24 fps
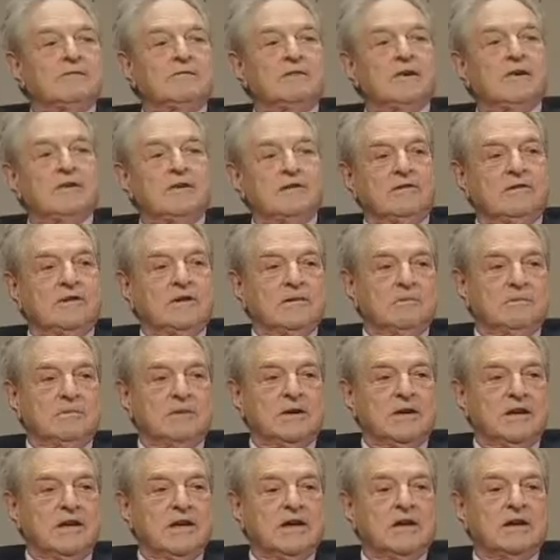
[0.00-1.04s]
very
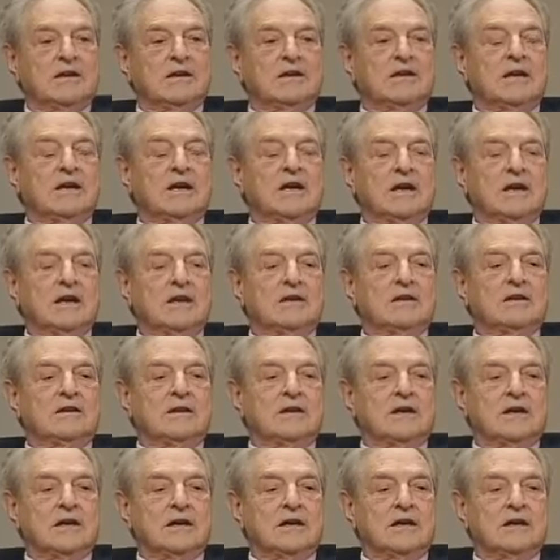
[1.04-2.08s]
simply and and
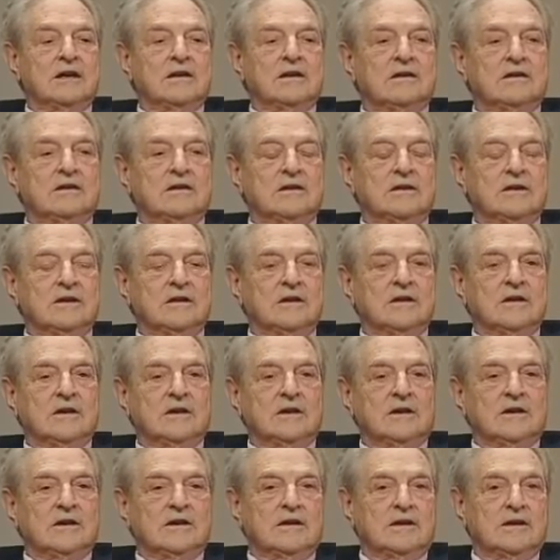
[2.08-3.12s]
and uh,
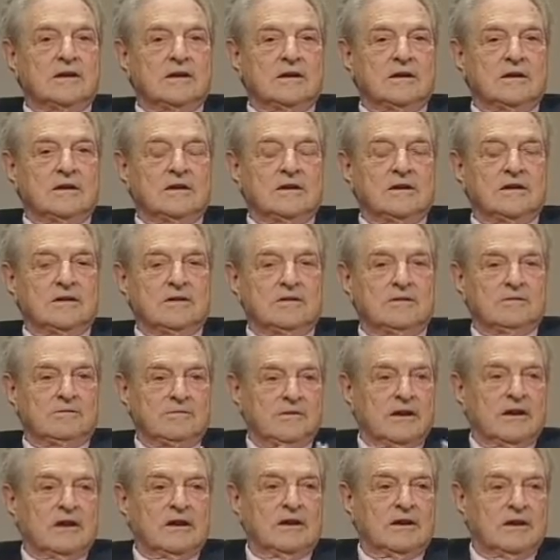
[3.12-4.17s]
uh,
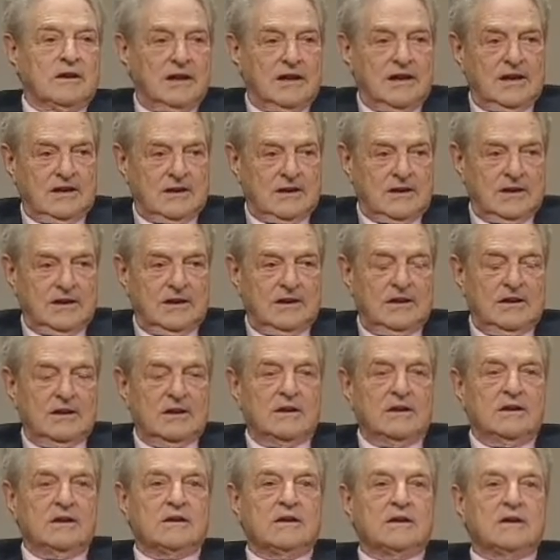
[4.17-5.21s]
very clearly,
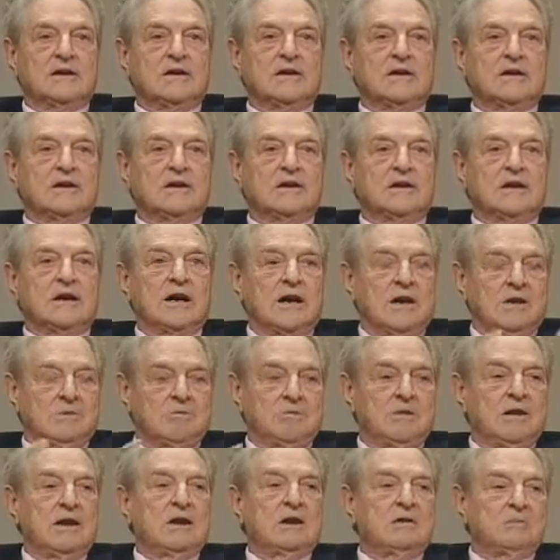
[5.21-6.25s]
uh, I
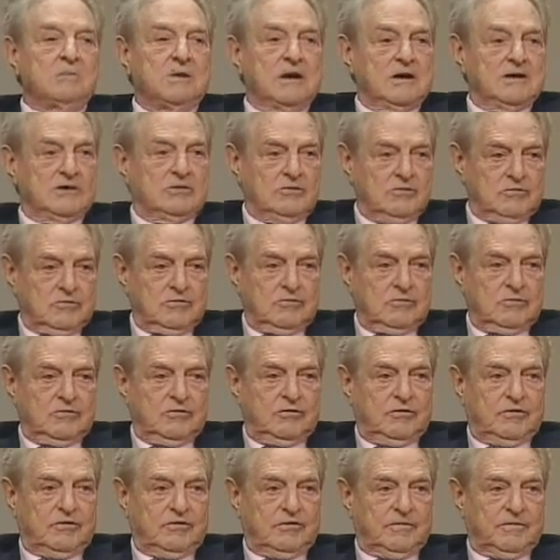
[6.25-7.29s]
played by the
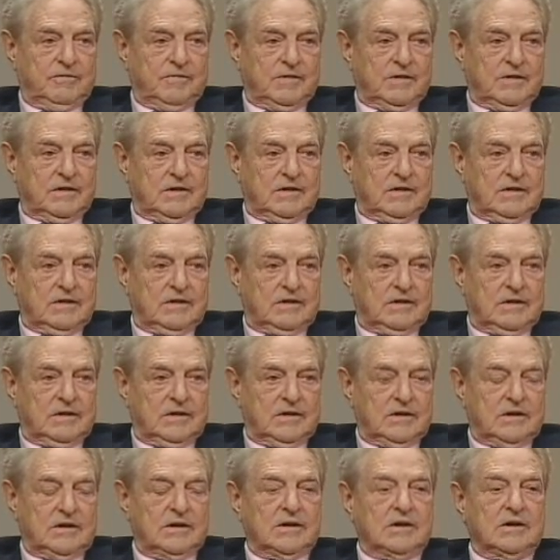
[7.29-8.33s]
rules.
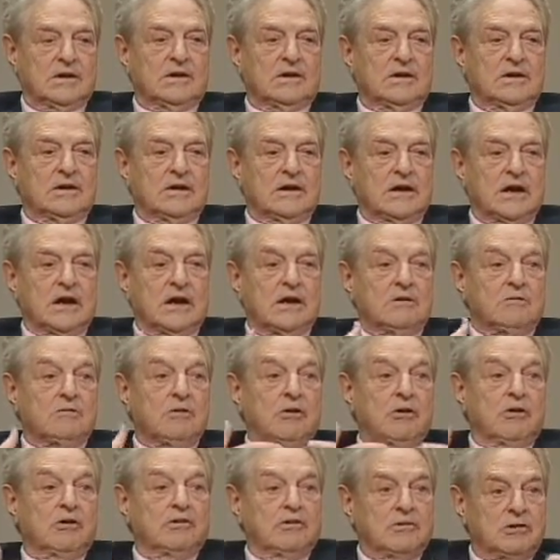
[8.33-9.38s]
Uh, I
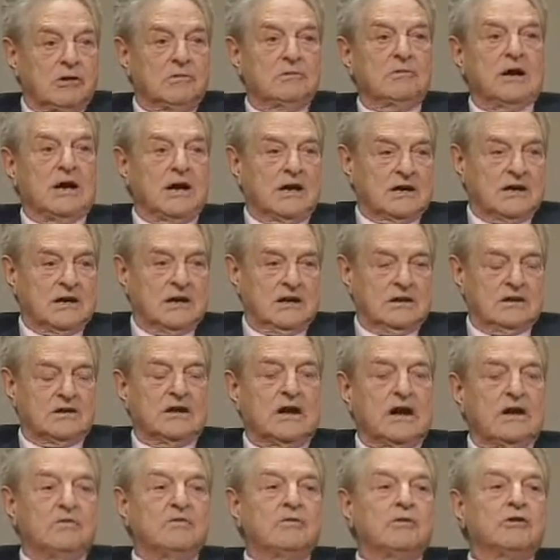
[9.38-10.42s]
was the market.
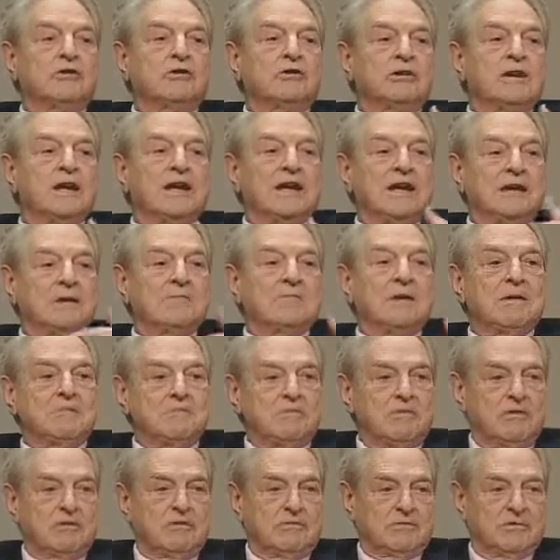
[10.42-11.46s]
I was a
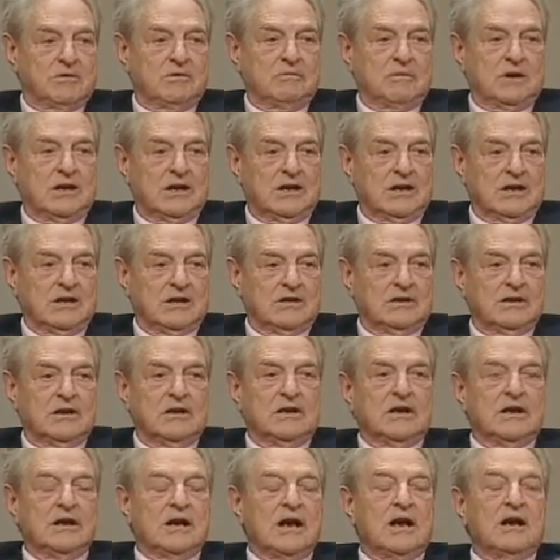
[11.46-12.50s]
member of the market.
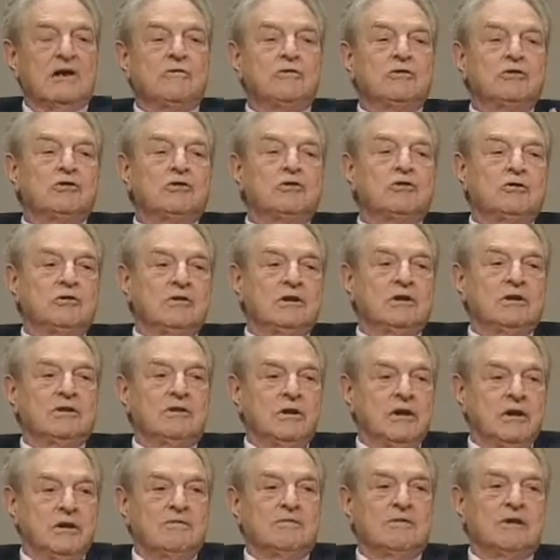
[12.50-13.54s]
I was
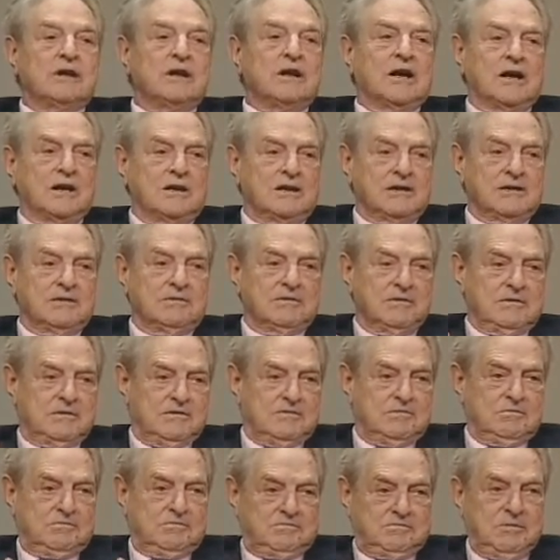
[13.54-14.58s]
doing what other
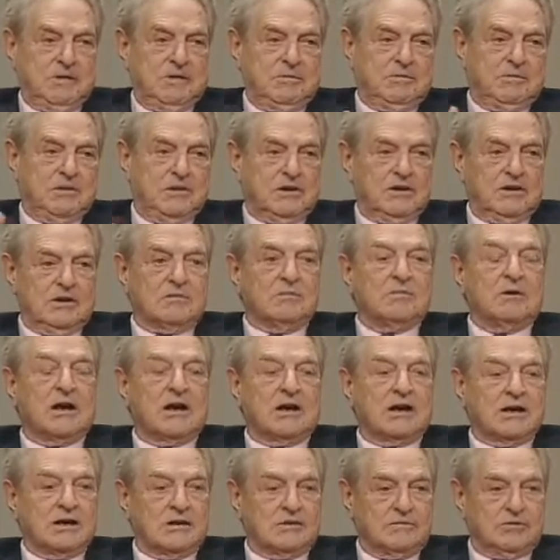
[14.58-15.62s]
people in the
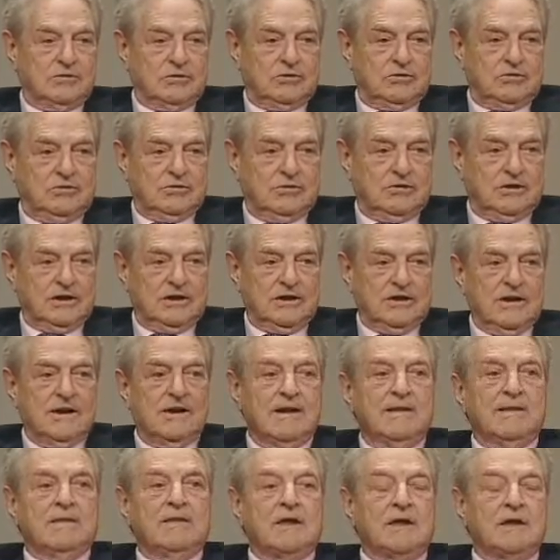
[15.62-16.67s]
market were doing,
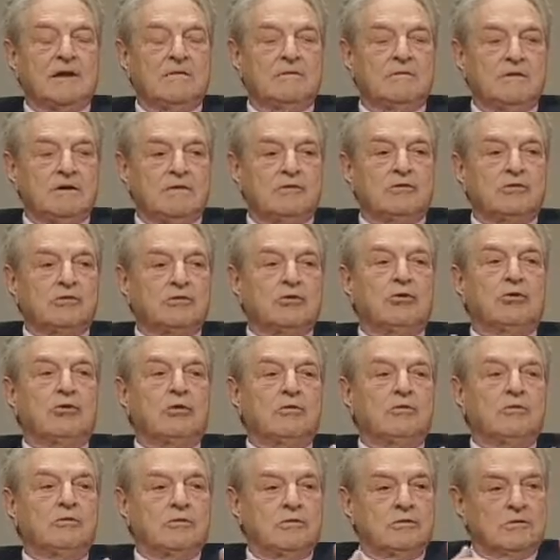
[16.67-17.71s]
and it was
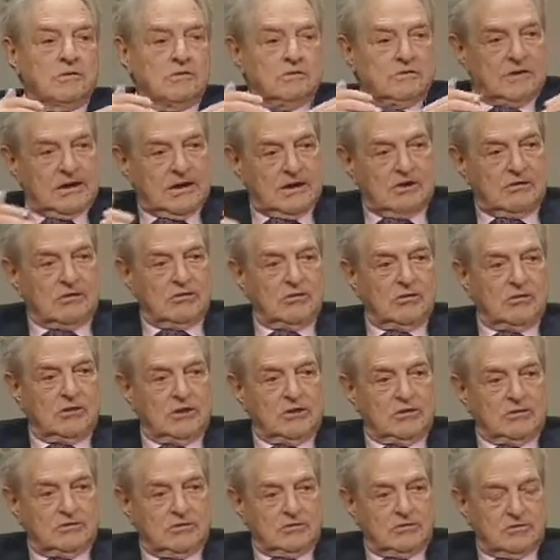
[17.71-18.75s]
all
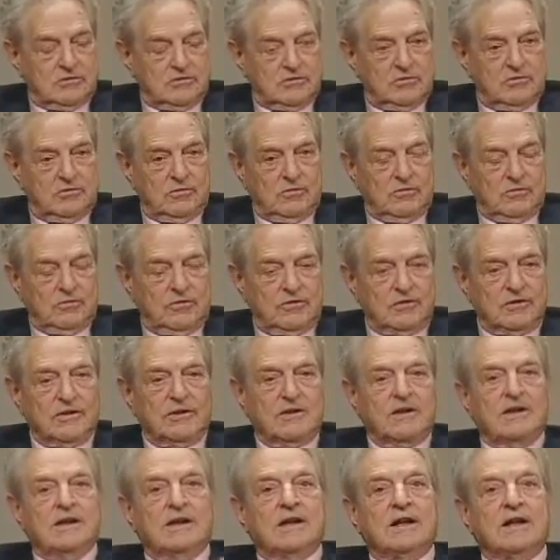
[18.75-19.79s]
according to the rules.
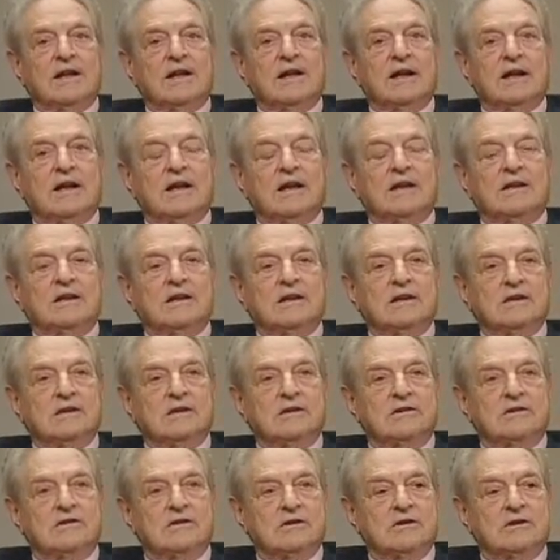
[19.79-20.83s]
And uh,
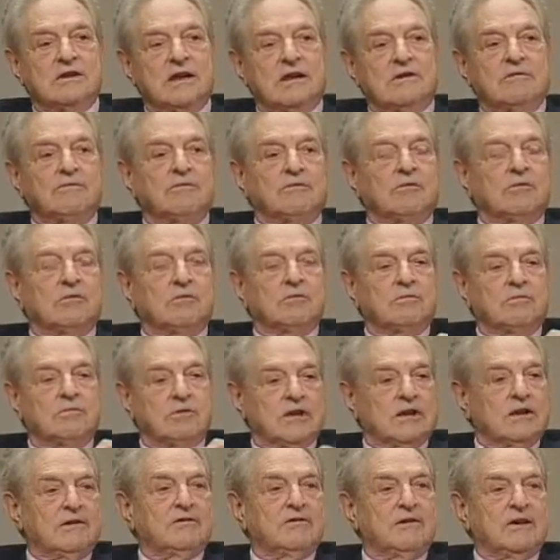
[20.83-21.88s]
therefore,
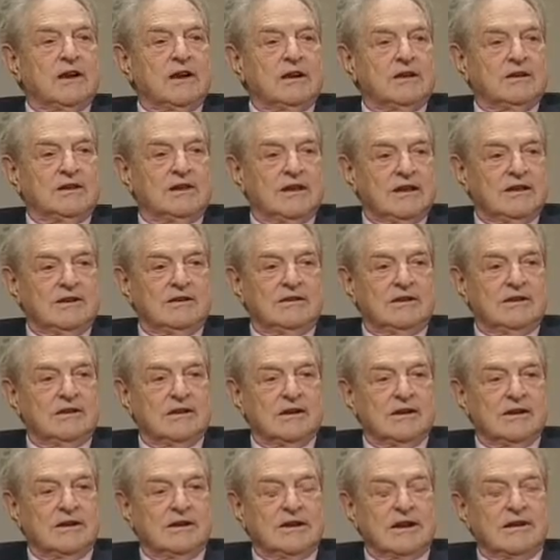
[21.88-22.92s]
whatever I did
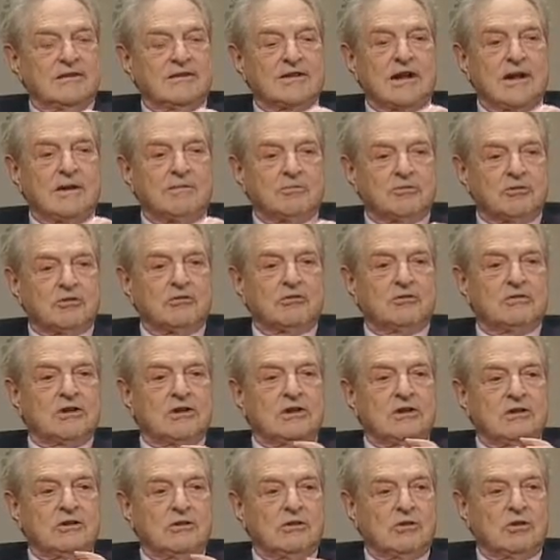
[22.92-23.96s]
has
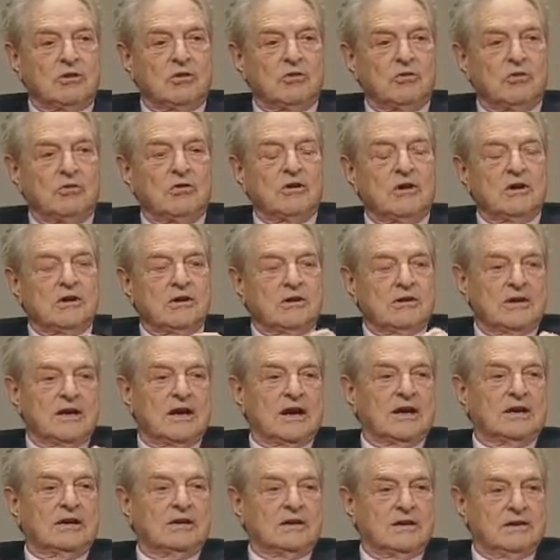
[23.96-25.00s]
absolutely no
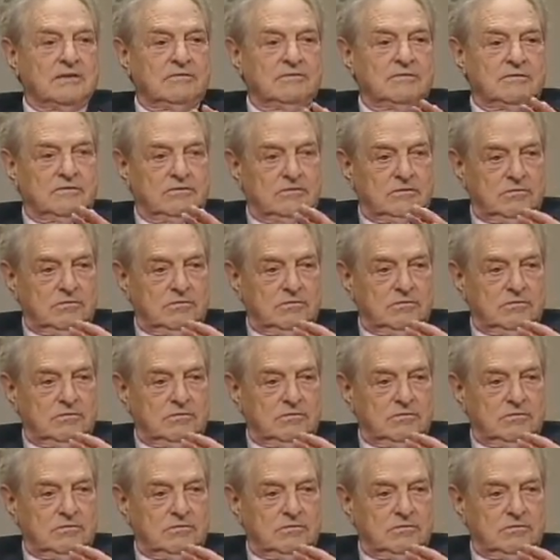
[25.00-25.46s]
negative